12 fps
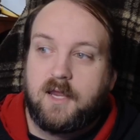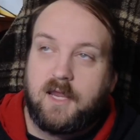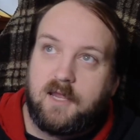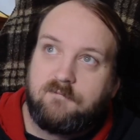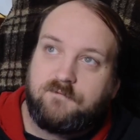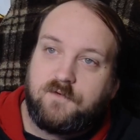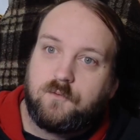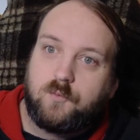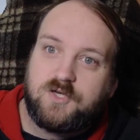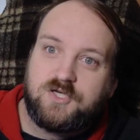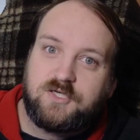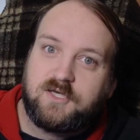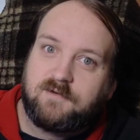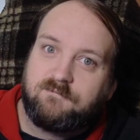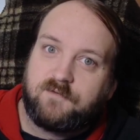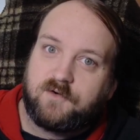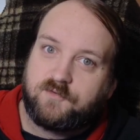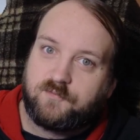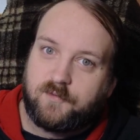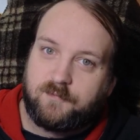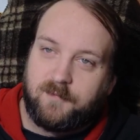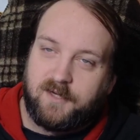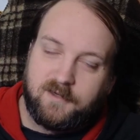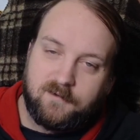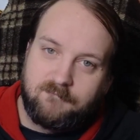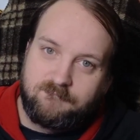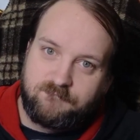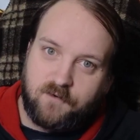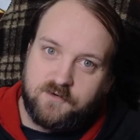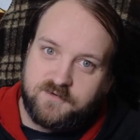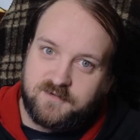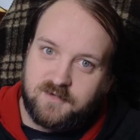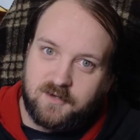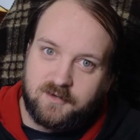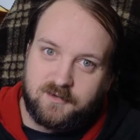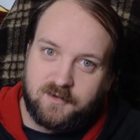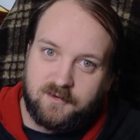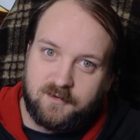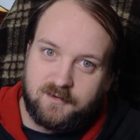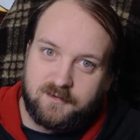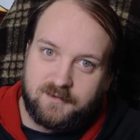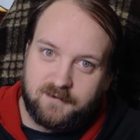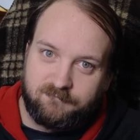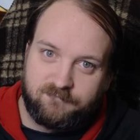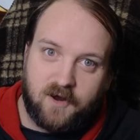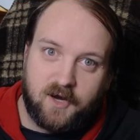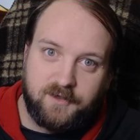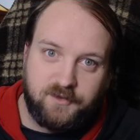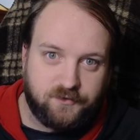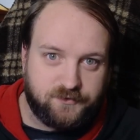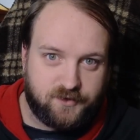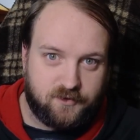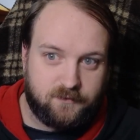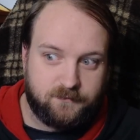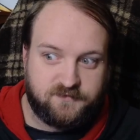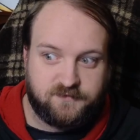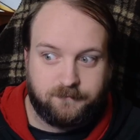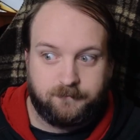If you wish to converse with me, first define your terms.